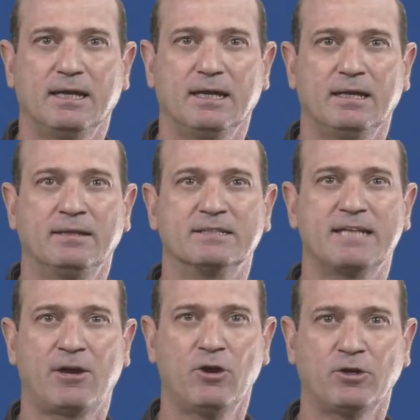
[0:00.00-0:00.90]
In the
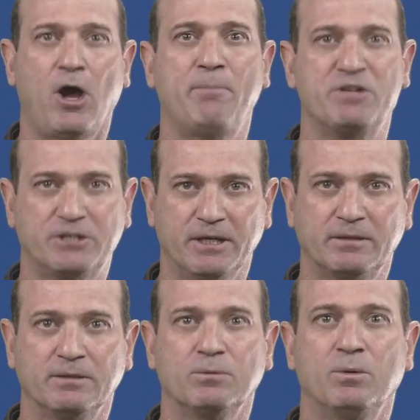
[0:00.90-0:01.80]
second
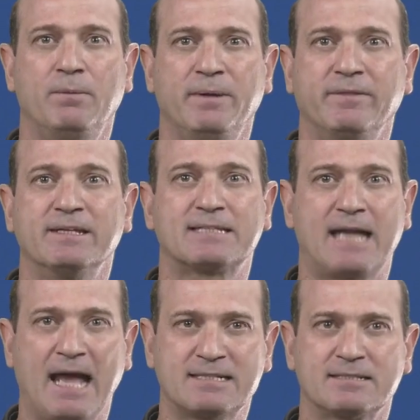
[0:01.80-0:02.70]
objective will be
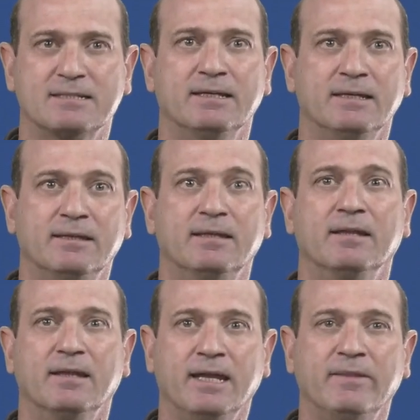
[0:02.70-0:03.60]
discussed
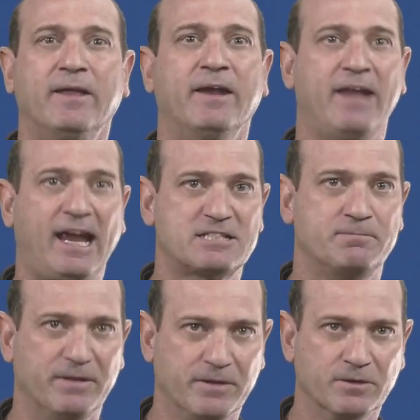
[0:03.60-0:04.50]
in the next
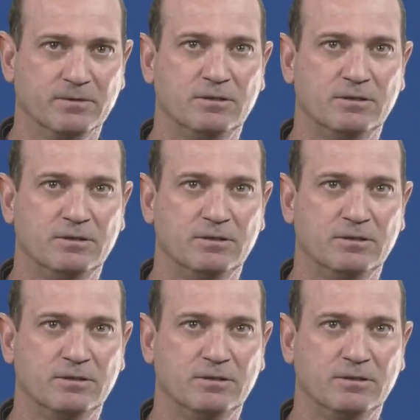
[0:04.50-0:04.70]
video.